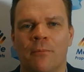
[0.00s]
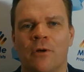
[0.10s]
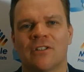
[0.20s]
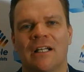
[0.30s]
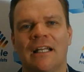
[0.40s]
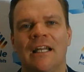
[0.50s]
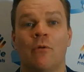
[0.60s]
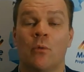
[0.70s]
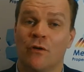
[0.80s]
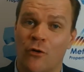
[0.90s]
Because clearly
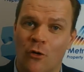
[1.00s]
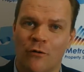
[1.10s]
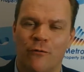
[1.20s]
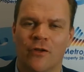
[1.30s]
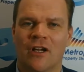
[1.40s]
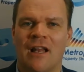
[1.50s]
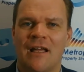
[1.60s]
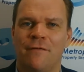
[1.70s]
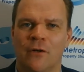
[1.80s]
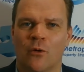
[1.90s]
we would have gone for the
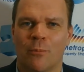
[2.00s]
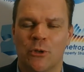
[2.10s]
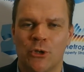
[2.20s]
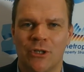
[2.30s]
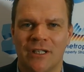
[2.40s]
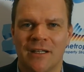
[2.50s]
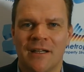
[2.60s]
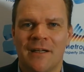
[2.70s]
Clayfield opportunity.